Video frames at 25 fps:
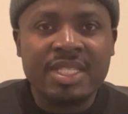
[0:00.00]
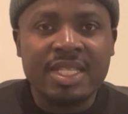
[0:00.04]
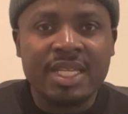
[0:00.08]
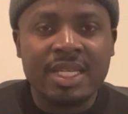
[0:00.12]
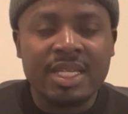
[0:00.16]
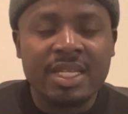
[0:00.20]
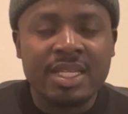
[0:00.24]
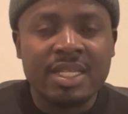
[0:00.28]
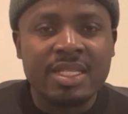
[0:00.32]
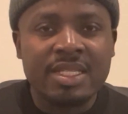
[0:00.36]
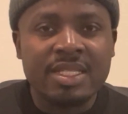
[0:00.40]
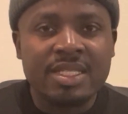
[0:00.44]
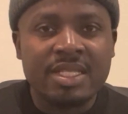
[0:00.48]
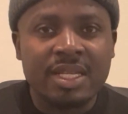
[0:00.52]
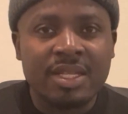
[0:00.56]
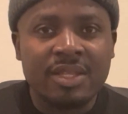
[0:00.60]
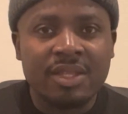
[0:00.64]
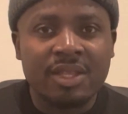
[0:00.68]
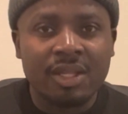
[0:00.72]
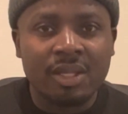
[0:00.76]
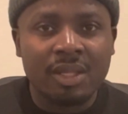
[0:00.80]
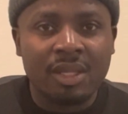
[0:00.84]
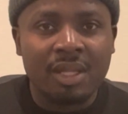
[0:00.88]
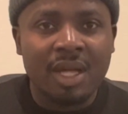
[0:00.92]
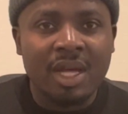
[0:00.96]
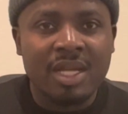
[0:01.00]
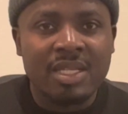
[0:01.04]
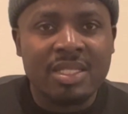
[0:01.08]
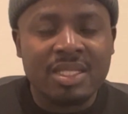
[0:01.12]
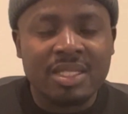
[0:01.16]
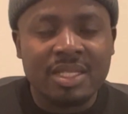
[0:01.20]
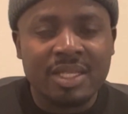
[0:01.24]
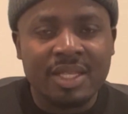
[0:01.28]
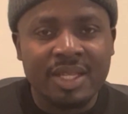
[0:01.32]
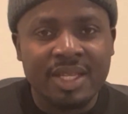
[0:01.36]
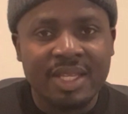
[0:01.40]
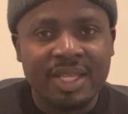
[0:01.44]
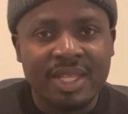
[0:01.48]
is the
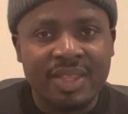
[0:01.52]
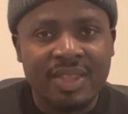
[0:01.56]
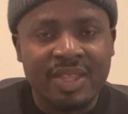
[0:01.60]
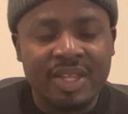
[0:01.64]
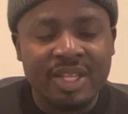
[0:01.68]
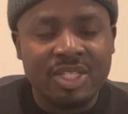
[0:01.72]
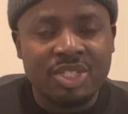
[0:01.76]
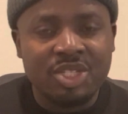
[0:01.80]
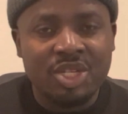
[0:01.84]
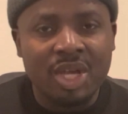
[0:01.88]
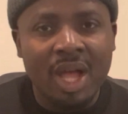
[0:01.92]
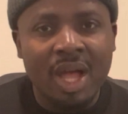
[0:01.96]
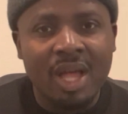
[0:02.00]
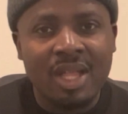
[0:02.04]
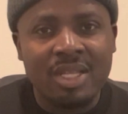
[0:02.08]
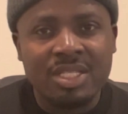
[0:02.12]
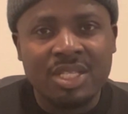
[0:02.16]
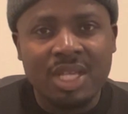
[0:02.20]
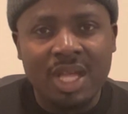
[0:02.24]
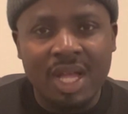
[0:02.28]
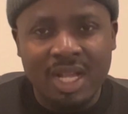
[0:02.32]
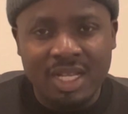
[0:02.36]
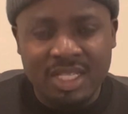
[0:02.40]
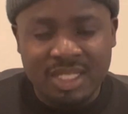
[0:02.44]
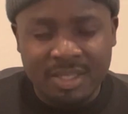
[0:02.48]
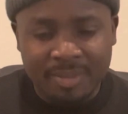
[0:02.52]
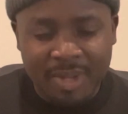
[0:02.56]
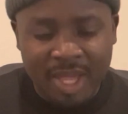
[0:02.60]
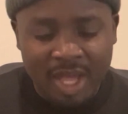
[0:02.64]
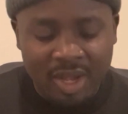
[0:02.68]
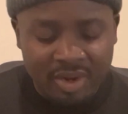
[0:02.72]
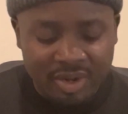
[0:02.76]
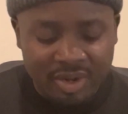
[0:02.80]
lust that John talks about